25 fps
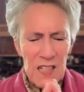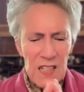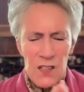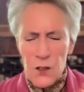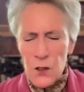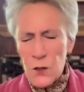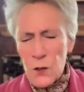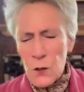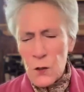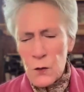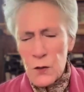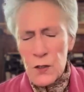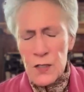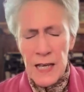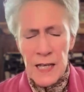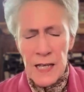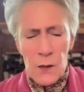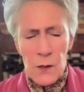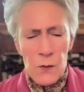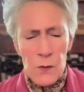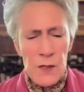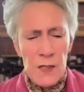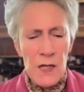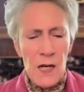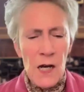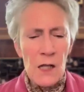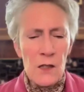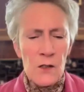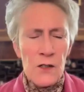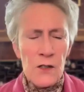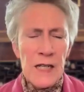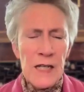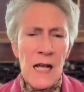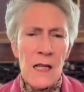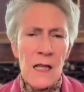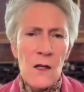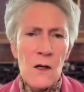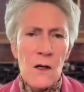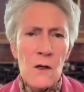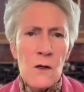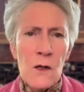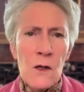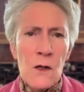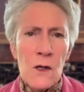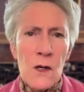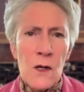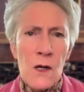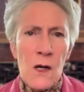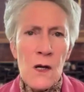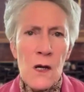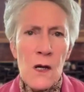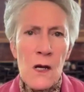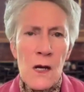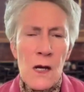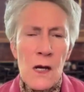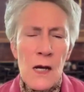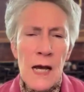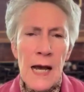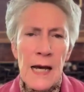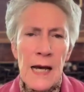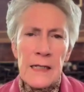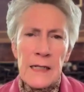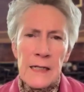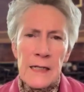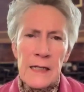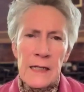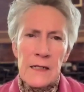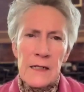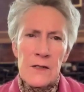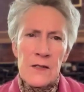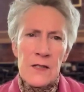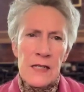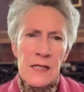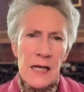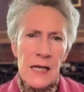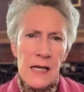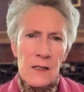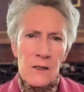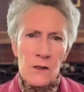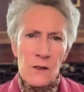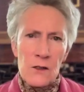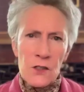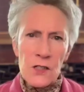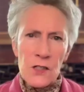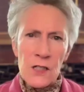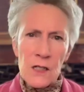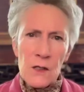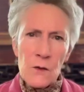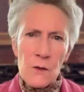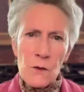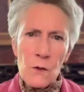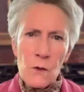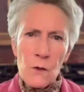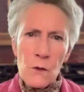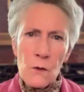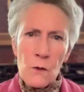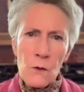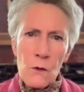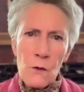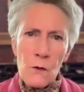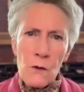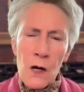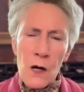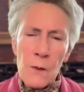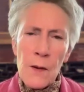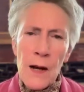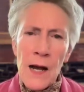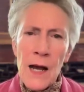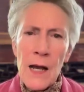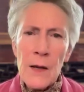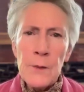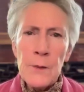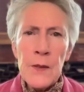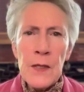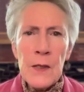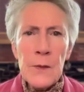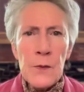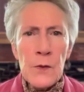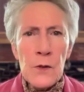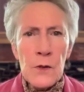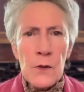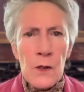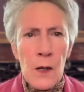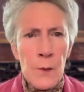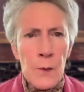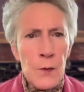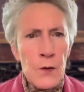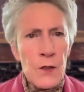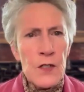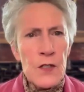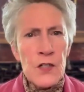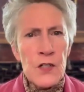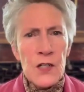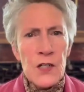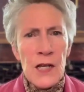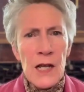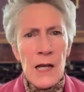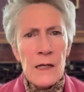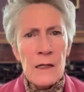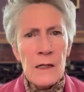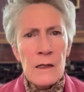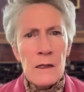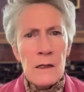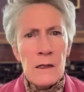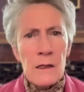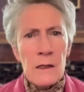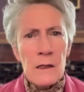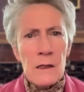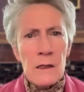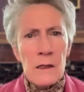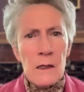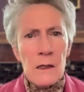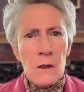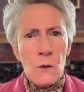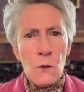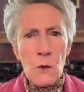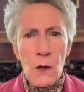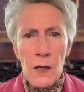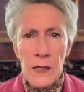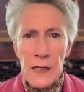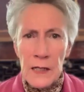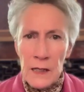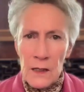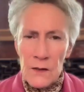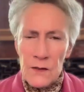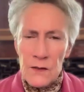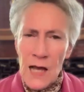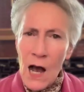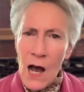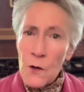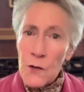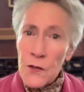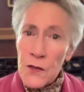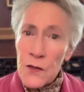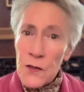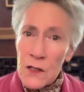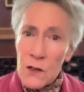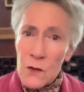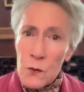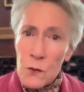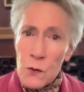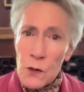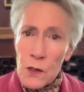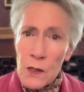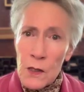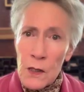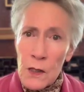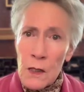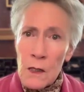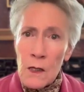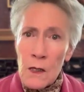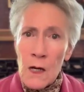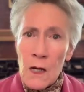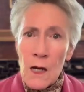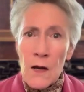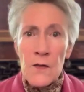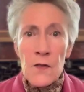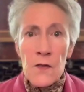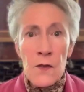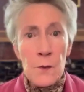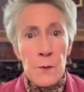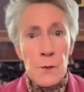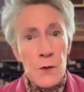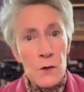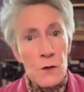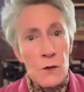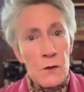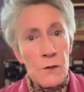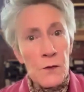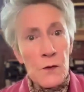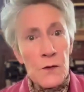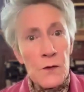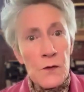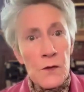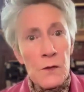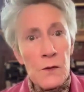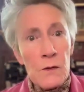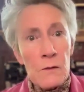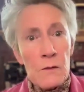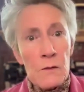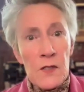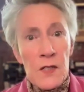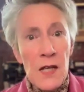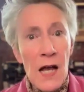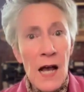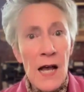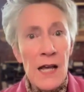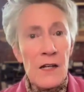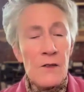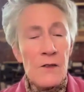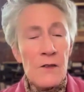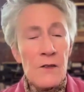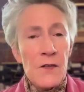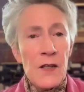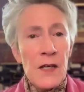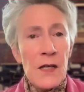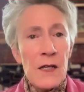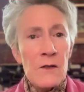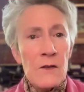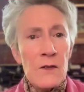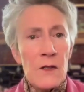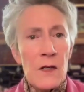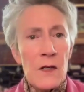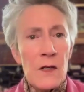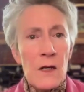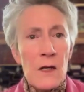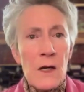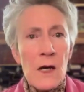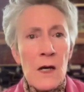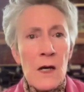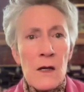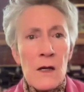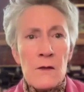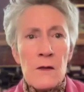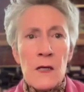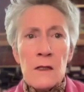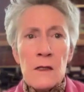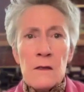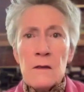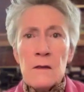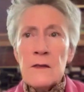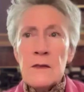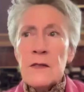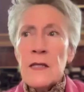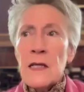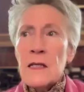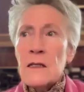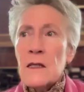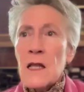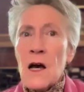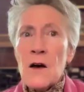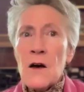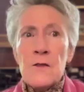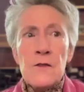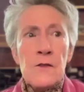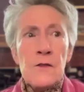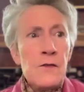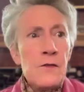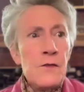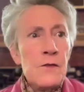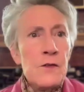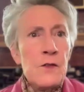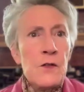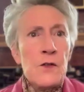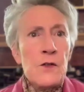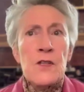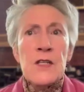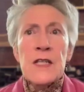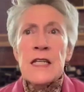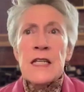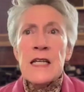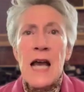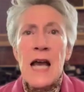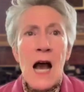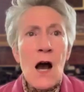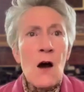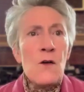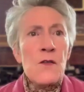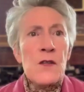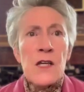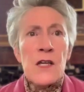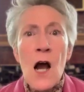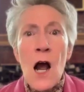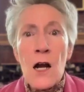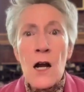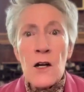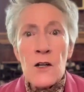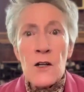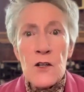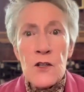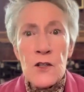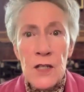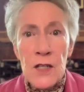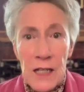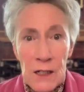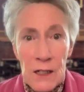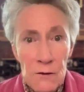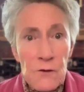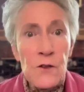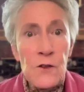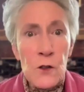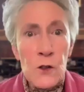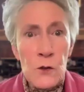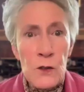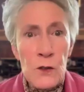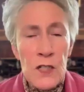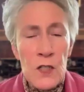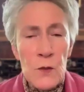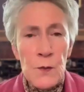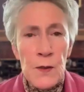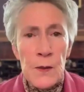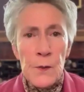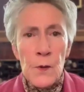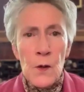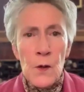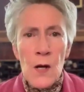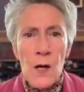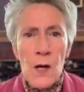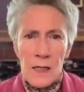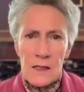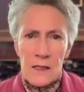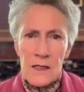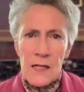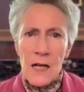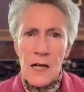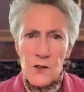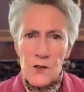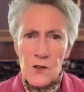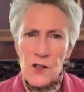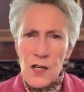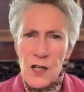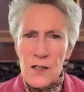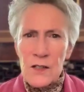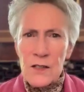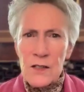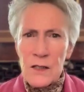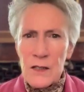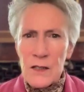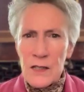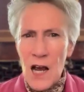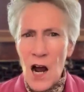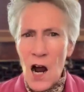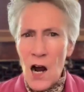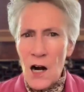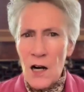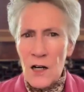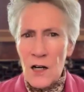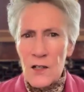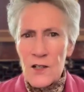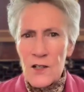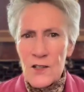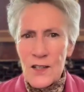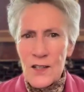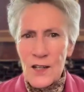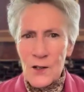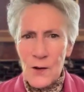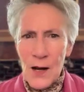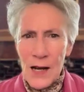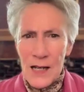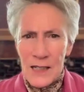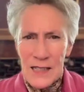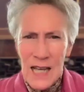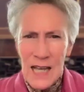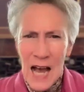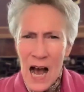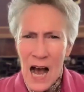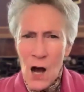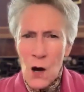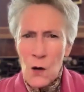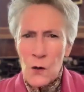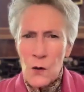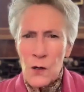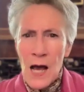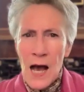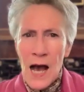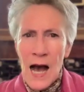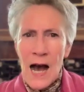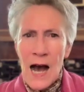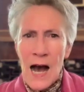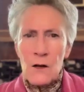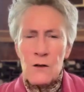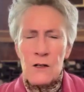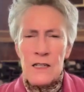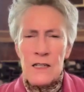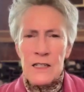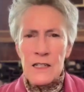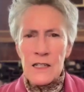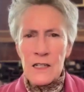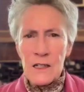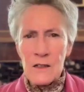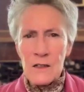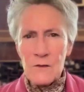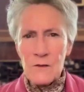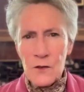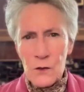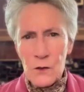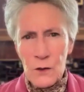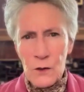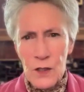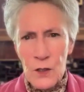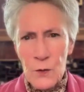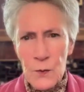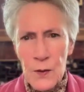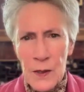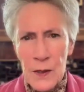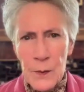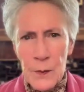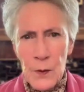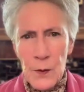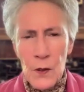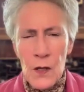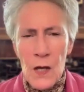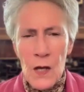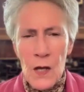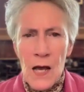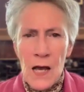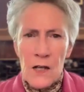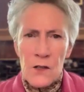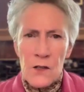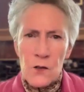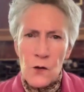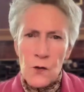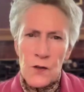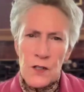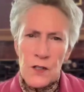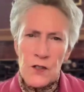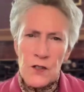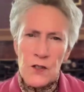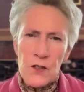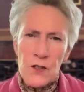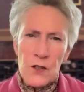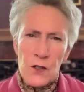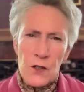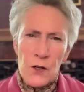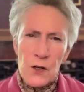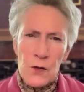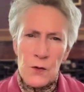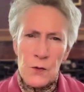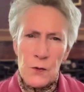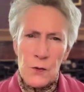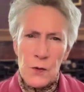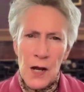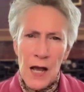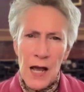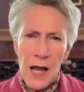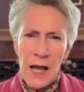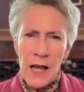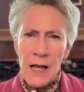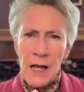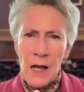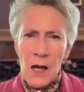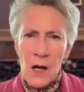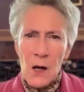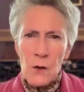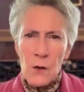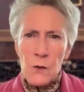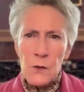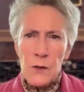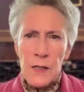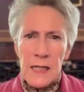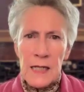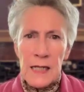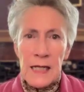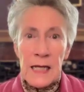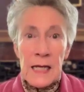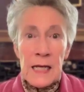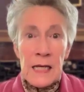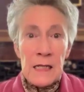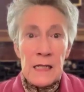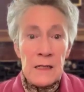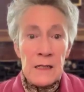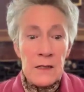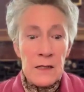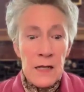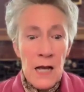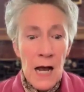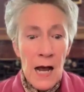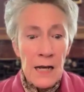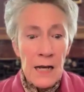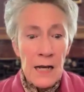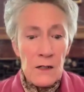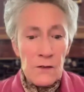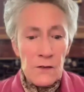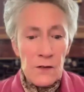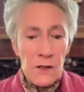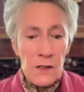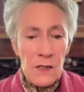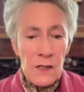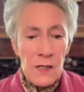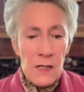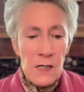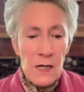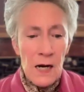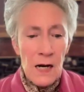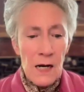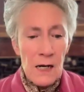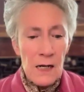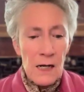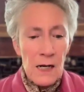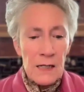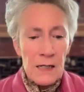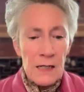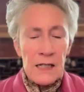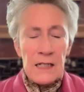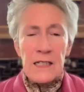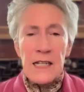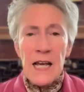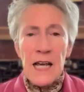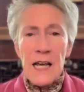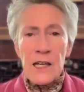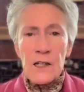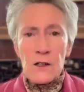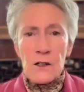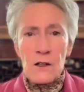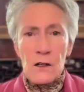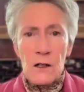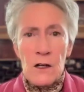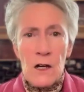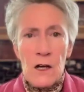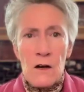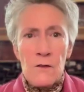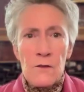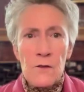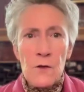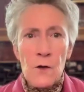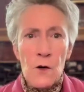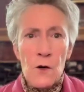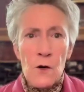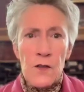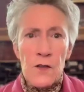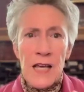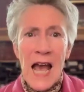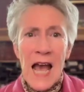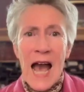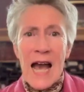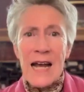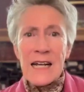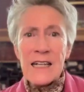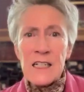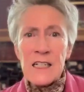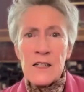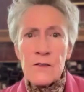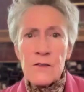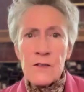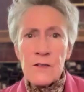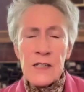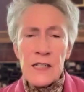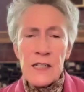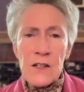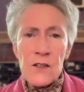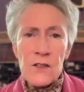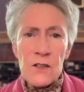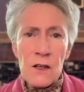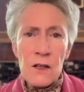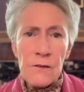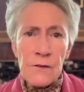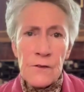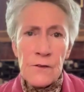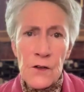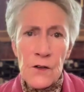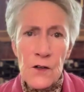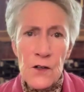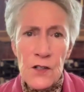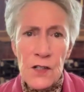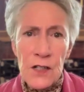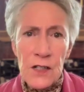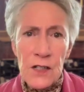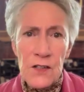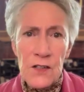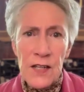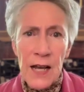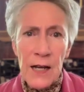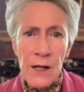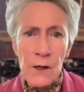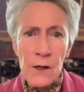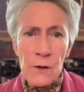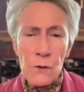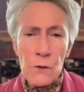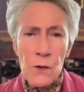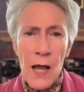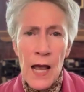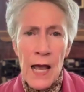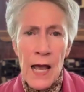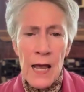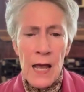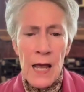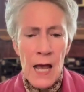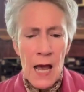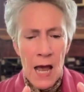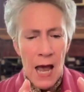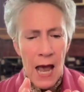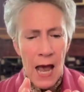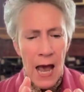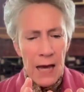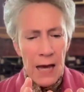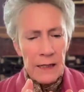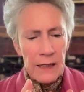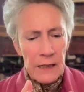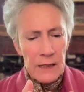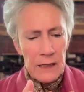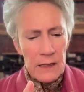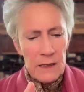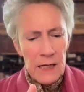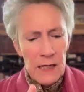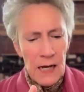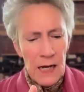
it's associated with the color yellow. And it is the energy whereby people appreciate what is, how things work, the beautiful side of things, They love to see how the arts influence people. It's not just the arts that are great. It's how does it influence people? So this third ray really is kind of a container for the activities of first and second ray, and it